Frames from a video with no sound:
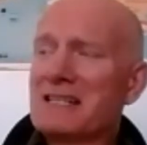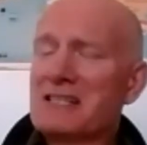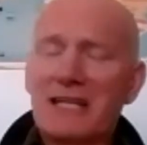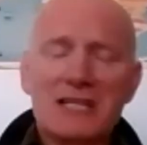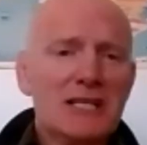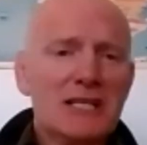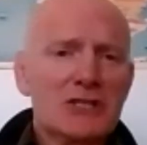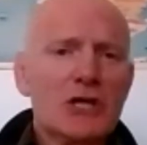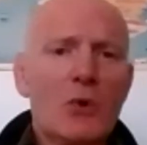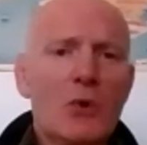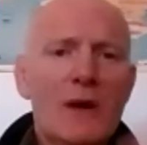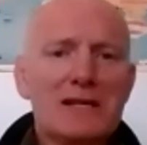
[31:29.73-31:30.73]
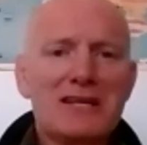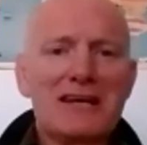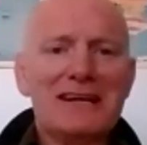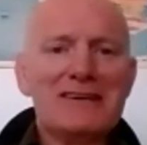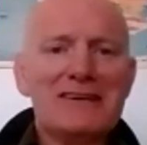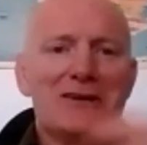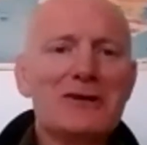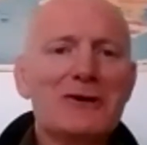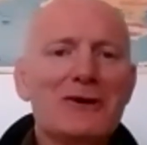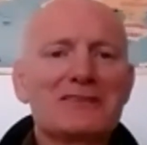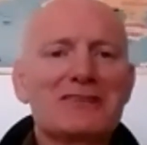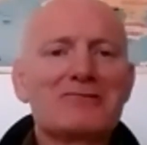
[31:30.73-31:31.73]
6 years ago, went to New
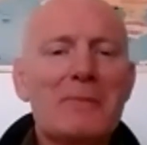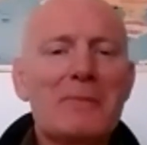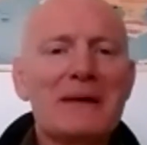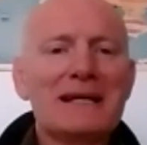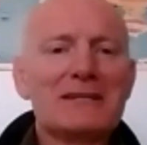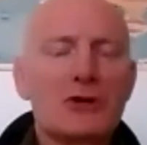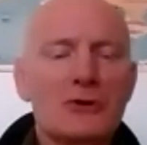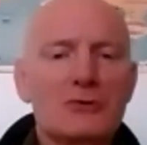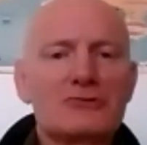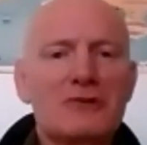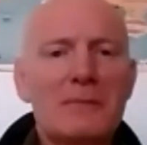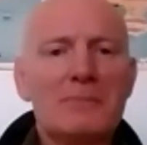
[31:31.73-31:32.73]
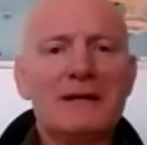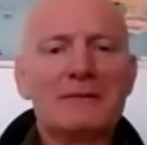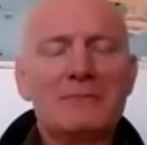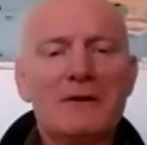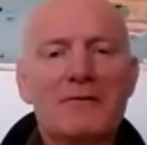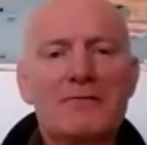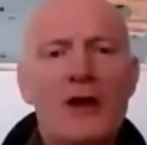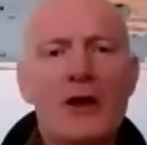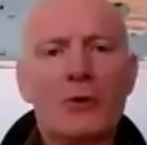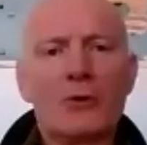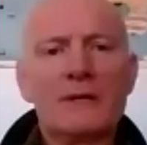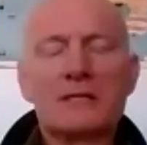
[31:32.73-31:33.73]
York to try and meet Donald Trump, but
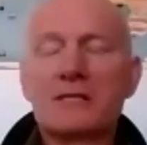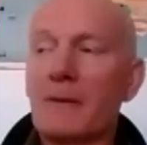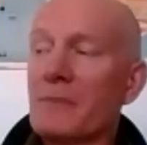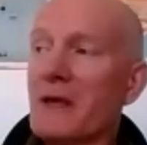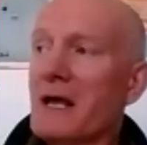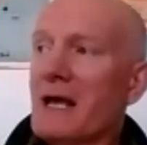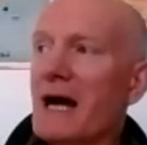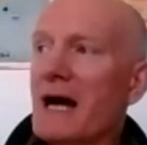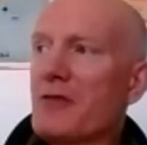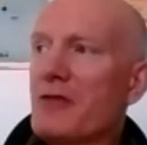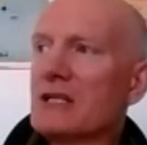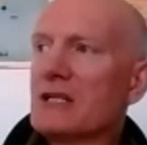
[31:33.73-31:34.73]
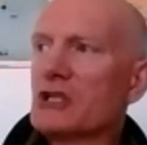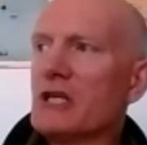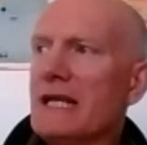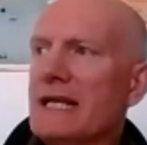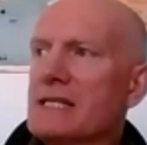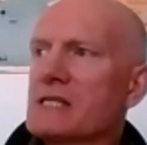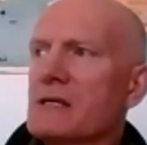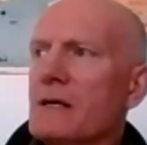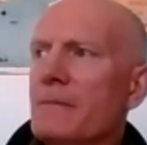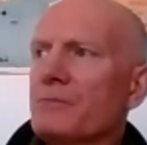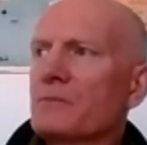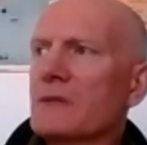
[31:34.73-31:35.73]
failed. But I think she's
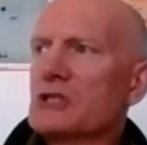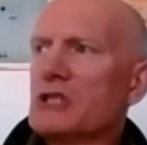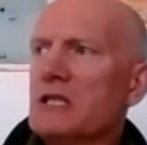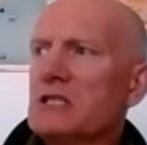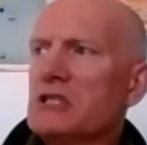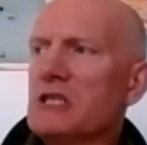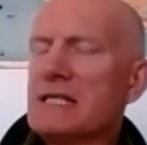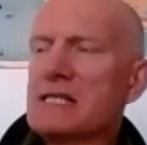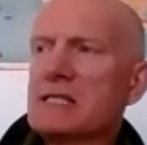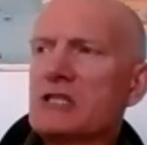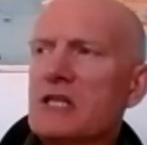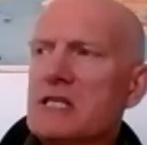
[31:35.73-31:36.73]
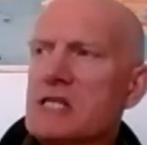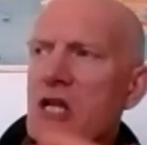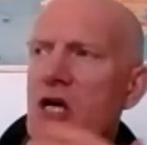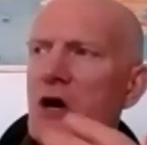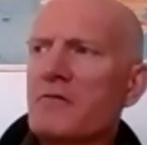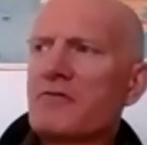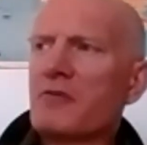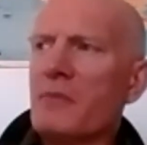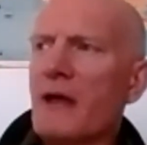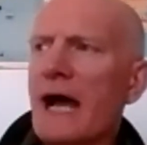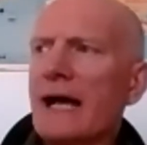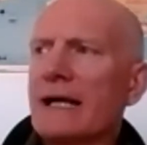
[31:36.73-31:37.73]
learned
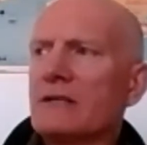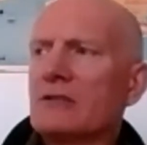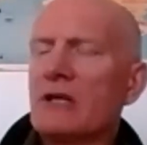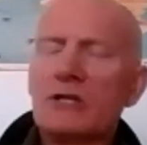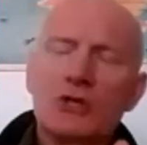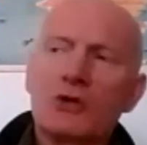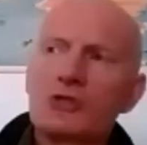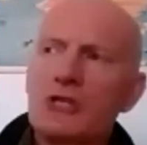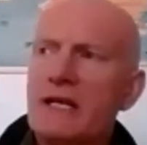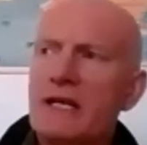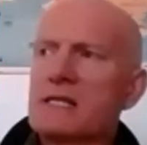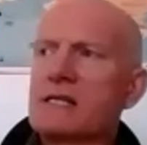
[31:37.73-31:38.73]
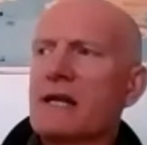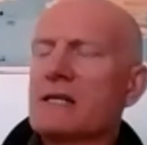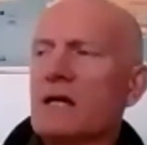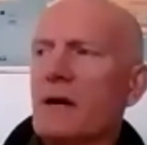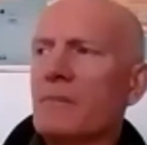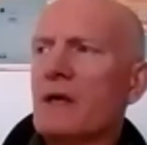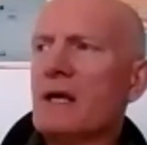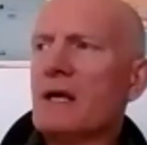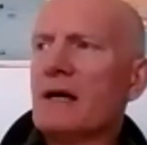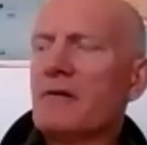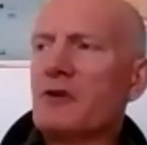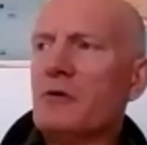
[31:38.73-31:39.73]
from that. And Georgina said a
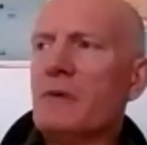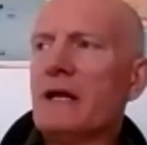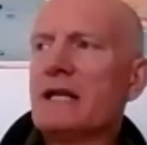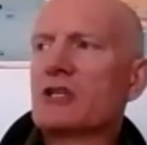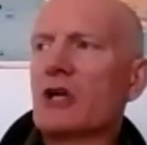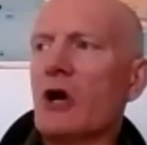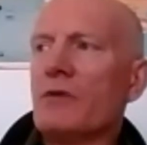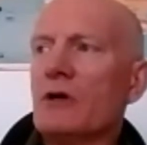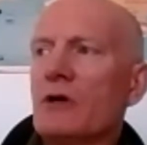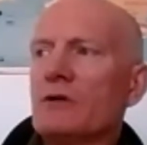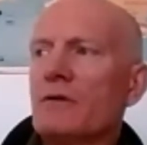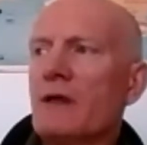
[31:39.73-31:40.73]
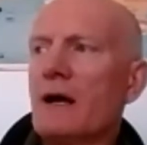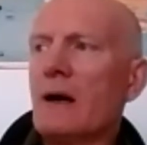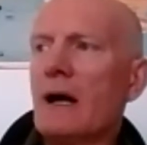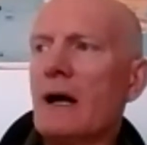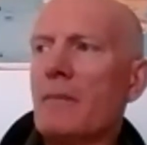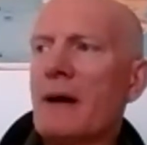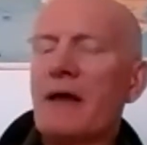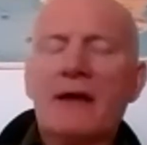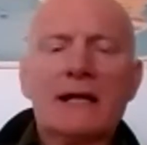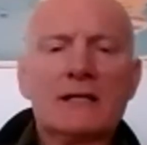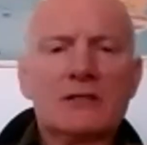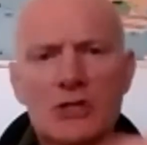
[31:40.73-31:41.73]
few minutes ago that about
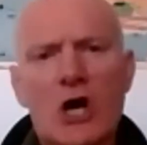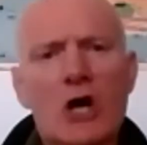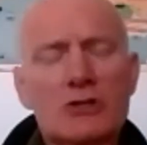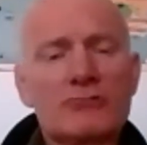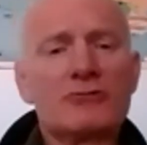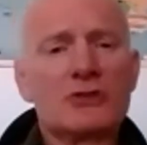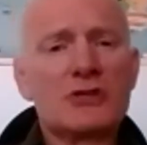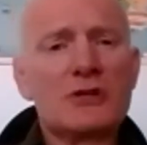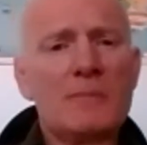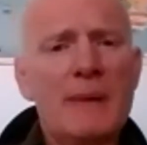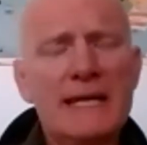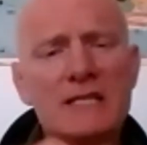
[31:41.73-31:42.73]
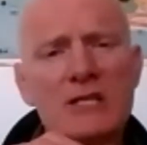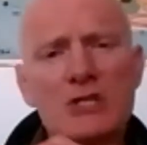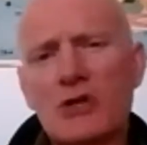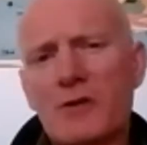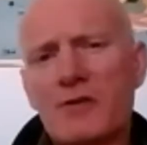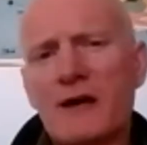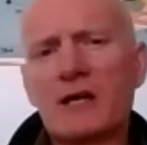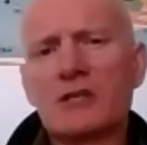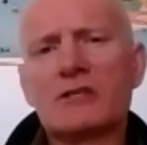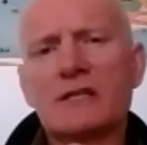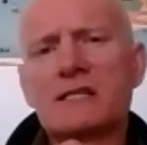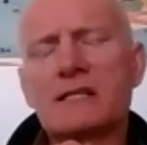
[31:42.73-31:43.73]
that disastrous debate in
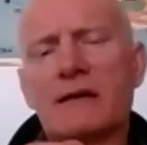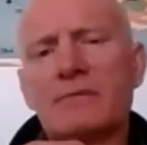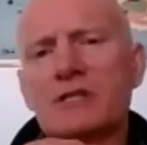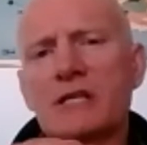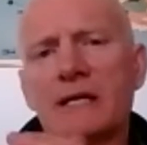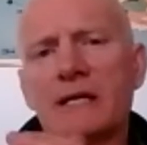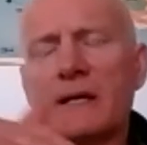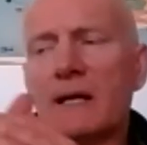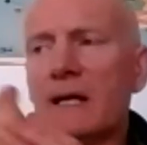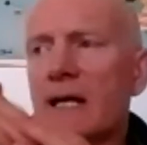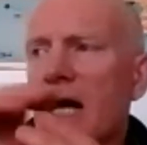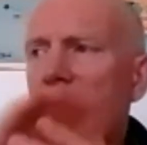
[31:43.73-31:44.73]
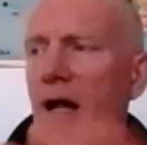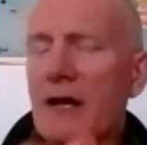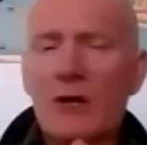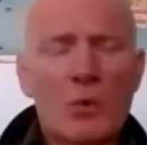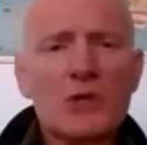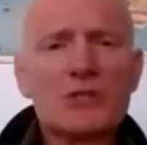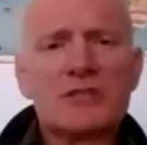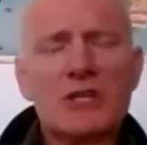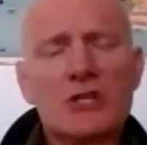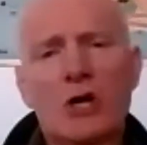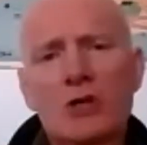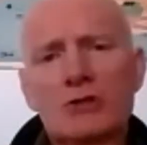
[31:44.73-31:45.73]
2017. And it was a
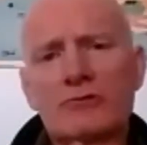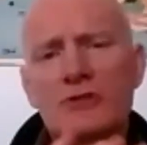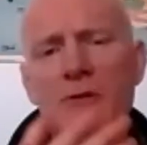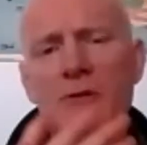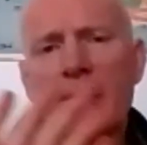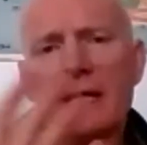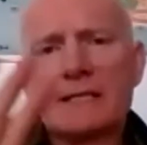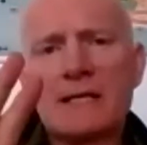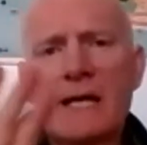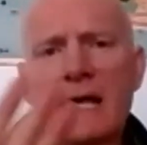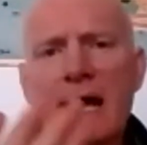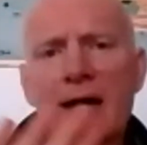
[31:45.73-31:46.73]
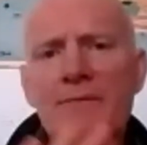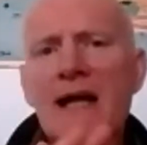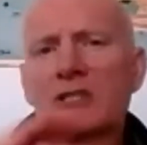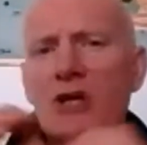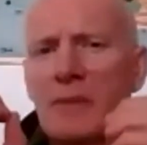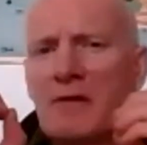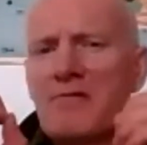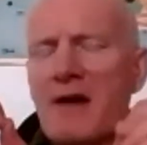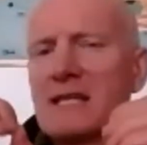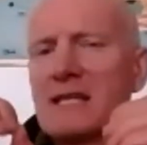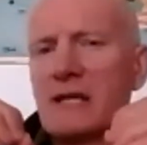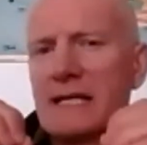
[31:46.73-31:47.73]
disastrous debate. And that's going to be
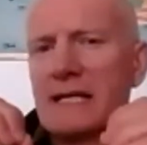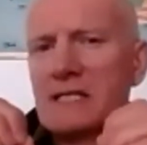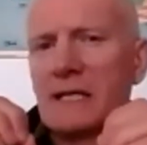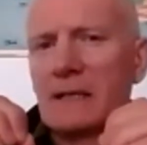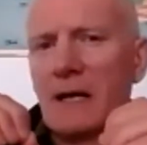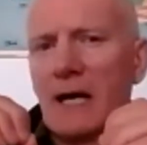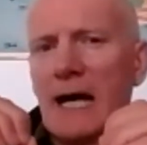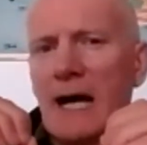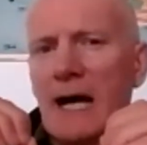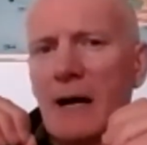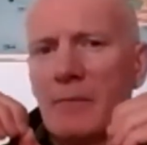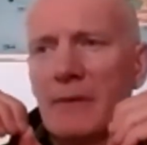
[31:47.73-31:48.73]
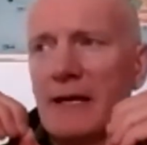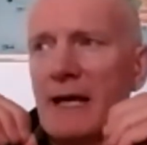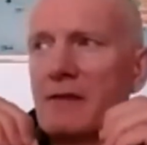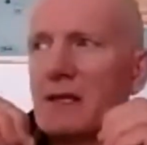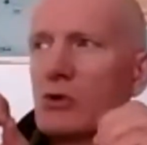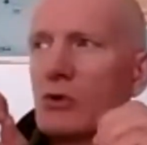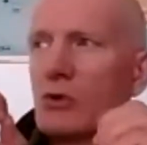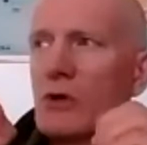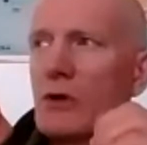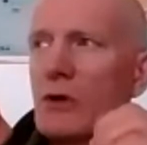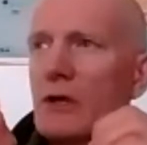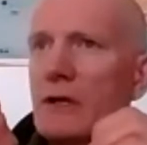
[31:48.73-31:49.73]
fascinating. I think it's
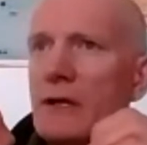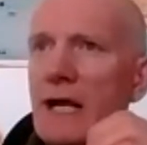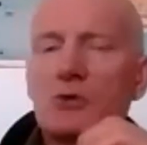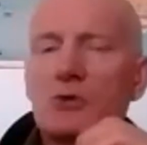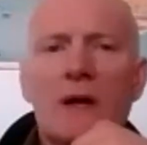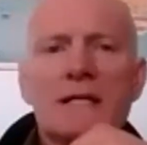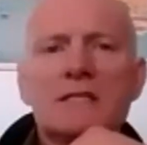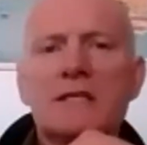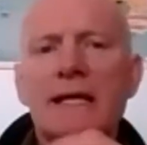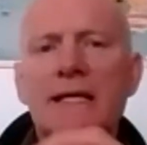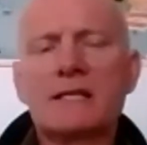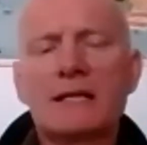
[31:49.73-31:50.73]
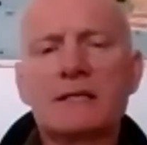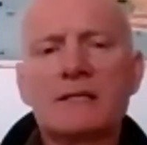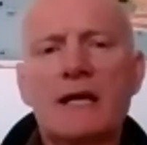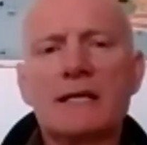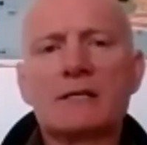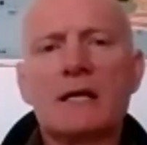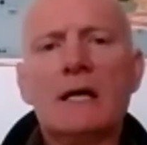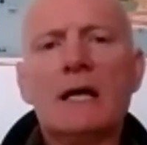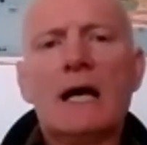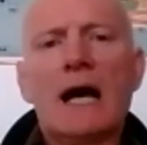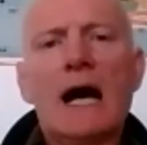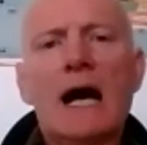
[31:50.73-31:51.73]
on next Wednesday in 6 days
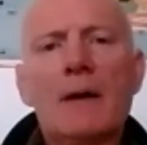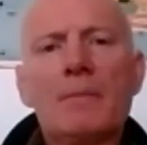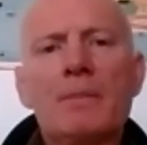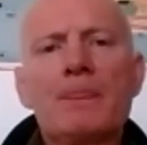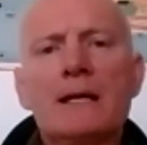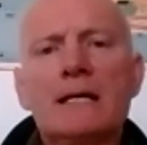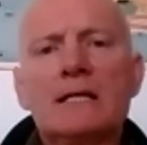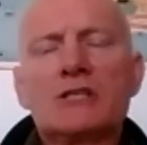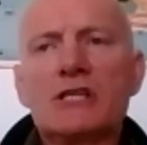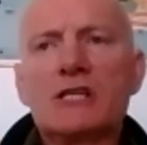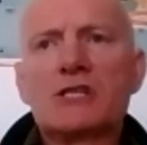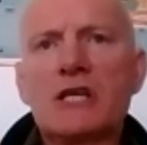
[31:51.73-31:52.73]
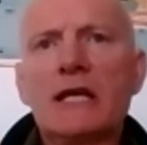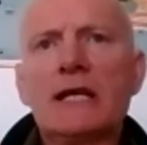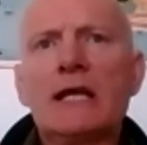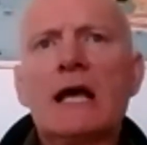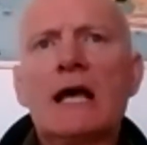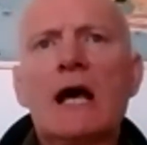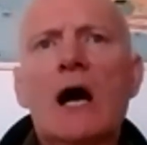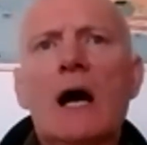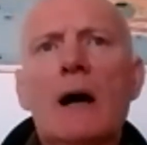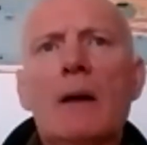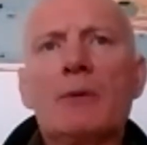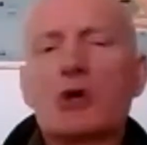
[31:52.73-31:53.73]
to see,
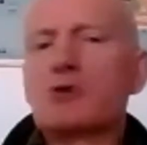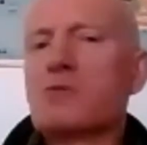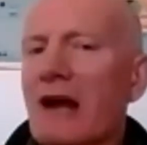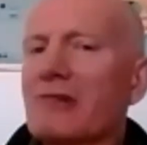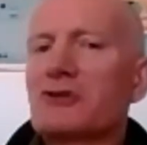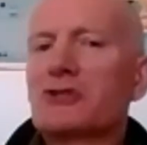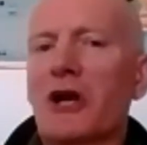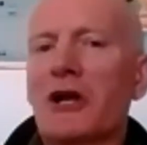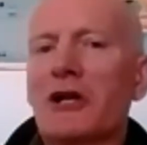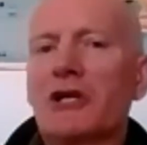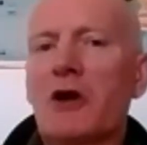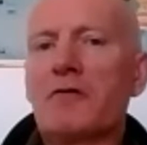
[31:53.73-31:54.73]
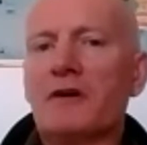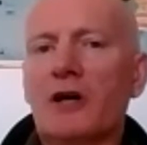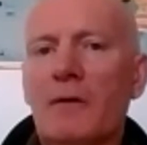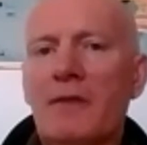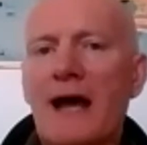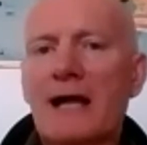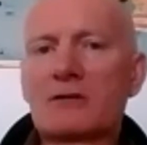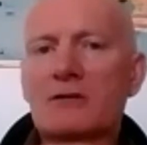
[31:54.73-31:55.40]
because Macron's going to go for her.